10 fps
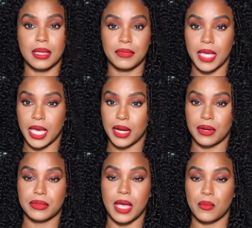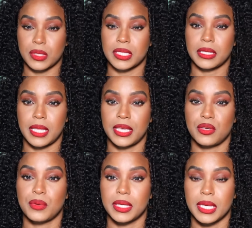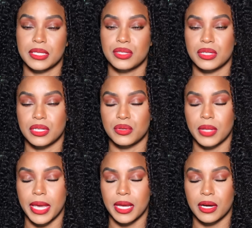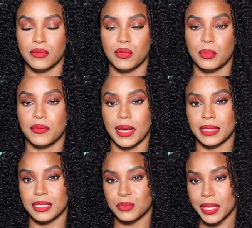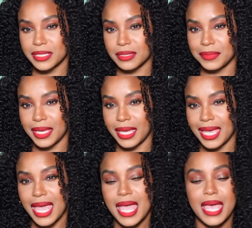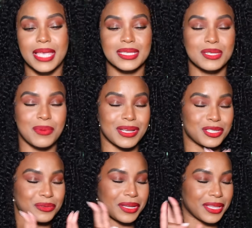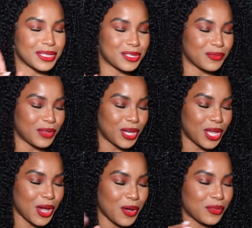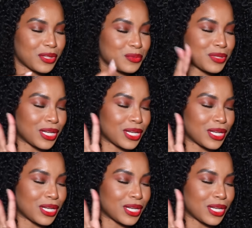love the hair. I want to say thank you again to Nadula Hair for providing this wig to me and sponsoring this video. This was